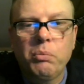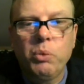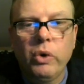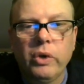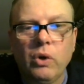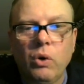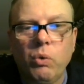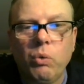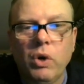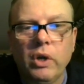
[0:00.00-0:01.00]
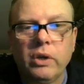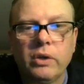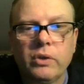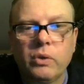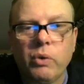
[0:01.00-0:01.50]

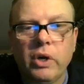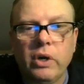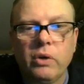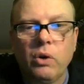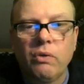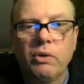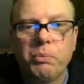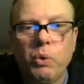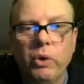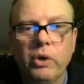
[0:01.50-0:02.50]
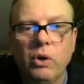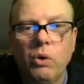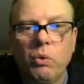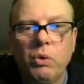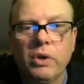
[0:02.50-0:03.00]
0.01 squared over
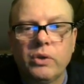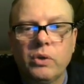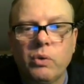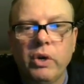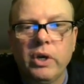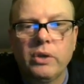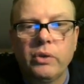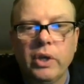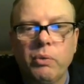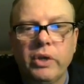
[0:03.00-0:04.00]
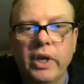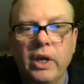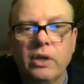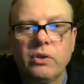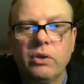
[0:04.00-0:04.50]
0.01 squared, so they will
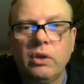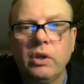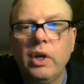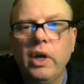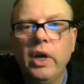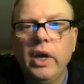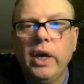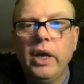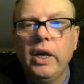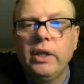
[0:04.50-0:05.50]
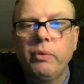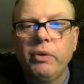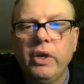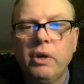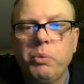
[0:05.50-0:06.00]
cancel. And then
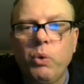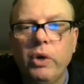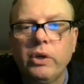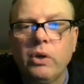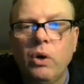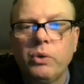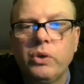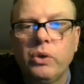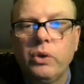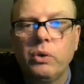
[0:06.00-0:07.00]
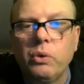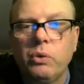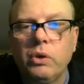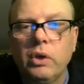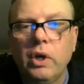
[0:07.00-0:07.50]
we have
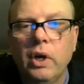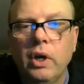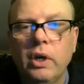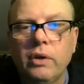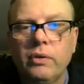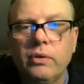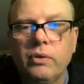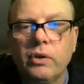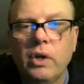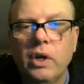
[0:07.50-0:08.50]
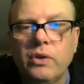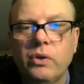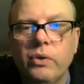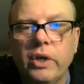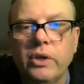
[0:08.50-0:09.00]
0.02
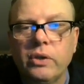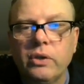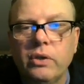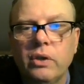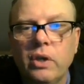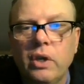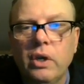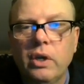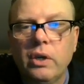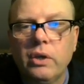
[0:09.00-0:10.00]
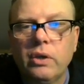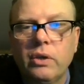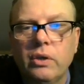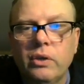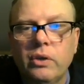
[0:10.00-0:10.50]
concentration
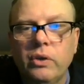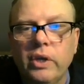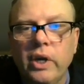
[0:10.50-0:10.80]
to the